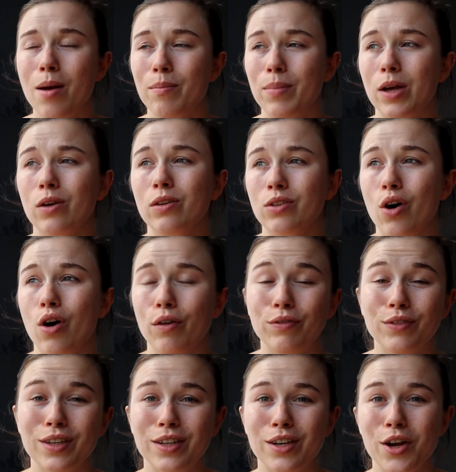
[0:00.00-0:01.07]
because
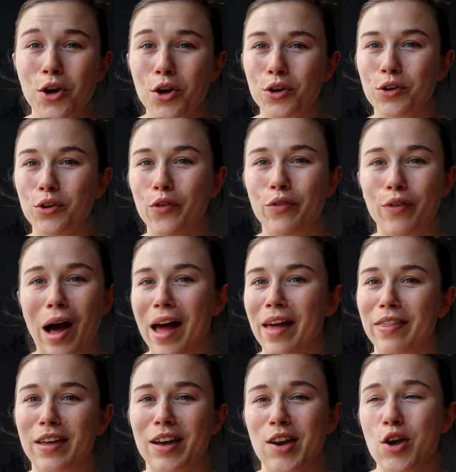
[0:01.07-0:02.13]
often you'll
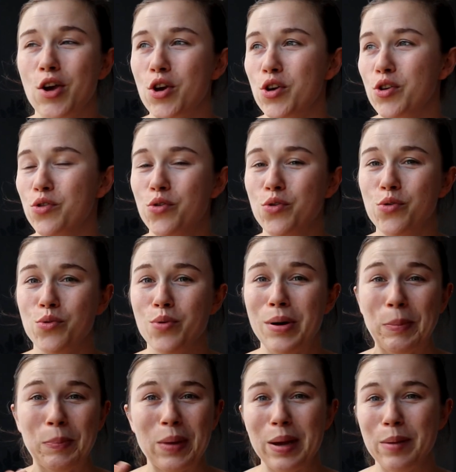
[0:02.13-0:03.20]
find that you
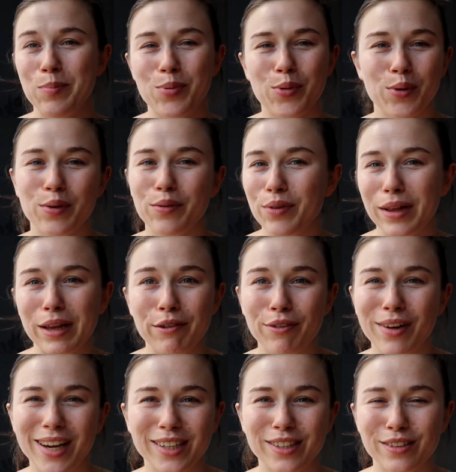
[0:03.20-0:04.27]
improve really
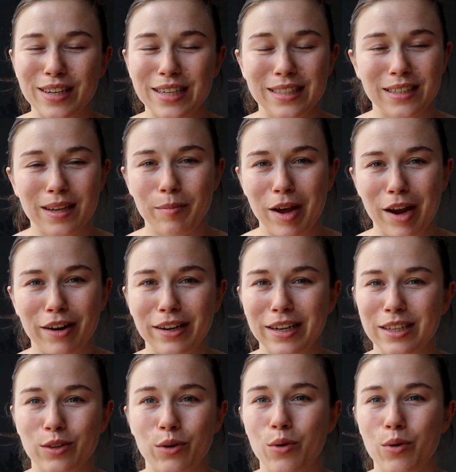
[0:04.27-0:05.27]
fast in some areas,